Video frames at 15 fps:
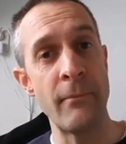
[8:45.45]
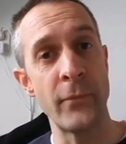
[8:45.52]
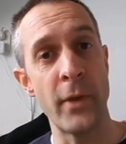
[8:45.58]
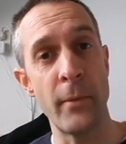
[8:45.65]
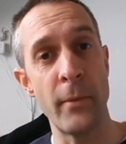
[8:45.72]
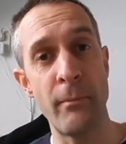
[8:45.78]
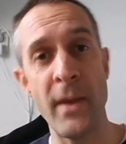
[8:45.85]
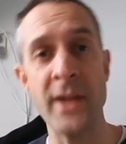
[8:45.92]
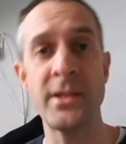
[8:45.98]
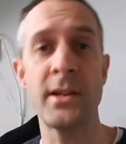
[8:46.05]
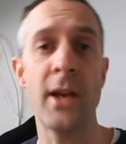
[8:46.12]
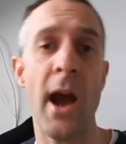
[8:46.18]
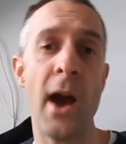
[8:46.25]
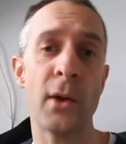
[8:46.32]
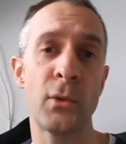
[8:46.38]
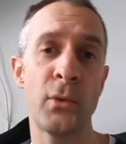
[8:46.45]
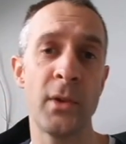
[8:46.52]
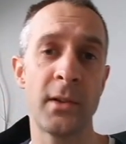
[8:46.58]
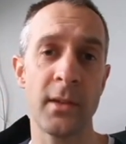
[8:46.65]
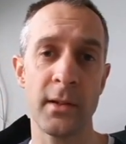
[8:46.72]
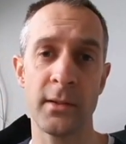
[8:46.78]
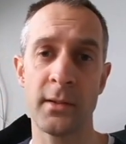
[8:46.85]
The basic
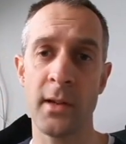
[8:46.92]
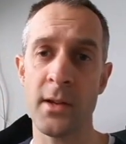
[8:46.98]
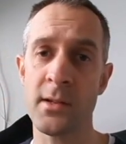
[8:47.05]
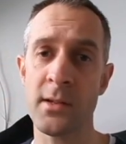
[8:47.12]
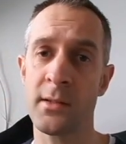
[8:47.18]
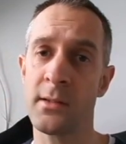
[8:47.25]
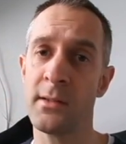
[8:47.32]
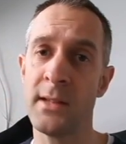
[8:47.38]
outfit doesn't